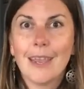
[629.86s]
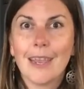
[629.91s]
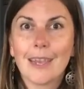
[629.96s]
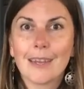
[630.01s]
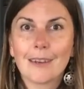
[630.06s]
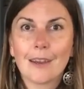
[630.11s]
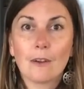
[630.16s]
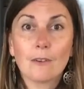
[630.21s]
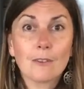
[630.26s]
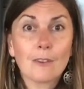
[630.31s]
And
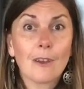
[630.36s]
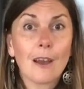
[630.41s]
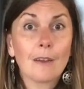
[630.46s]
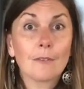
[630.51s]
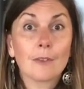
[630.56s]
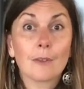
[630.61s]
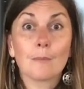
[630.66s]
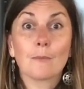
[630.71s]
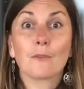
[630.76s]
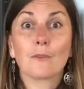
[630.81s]
I also have
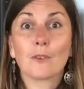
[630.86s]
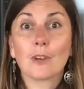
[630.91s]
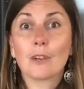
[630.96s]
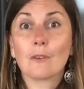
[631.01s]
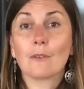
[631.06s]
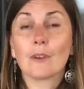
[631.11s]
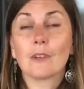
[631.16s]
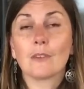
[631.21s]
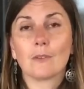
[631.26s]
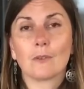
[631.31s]
some free
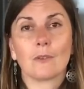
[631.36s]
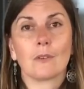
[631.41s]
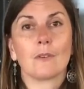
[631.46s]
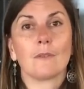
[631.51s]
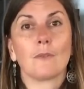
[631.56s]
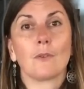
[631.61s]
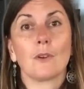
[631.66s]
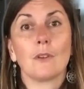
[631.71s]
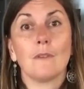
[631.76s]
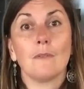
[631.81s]
resources
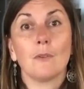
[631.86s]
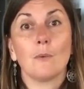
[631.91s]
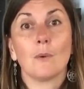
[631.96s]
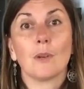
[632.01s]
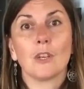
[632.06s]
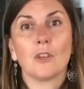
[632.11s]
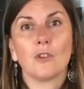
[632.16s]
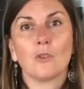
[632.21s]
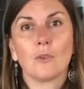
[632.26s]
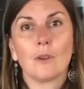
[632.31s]
for you if you want
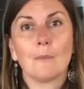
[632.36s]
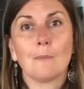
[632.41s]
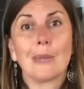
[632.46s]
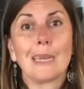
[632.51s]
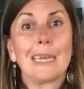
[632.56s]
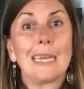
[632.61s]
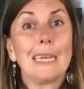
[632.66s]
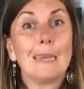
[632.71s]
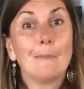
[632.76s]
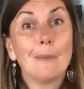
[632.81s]
to join my
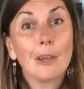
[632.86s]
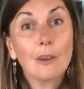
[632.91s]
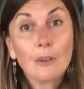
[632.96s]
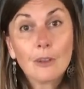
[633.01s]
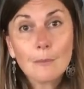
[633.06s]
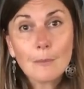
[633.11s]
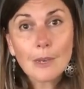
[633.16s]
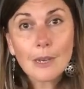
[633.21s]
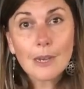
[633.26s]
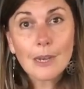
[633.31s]
email
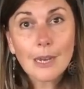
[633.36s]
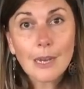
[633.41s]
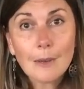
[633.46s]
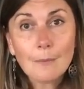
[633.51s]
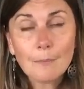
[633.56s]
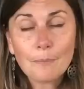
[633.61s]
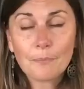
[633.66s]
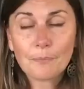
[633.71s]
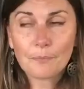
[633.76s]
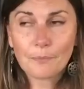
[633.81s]

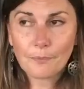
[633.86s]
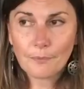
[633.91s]
community.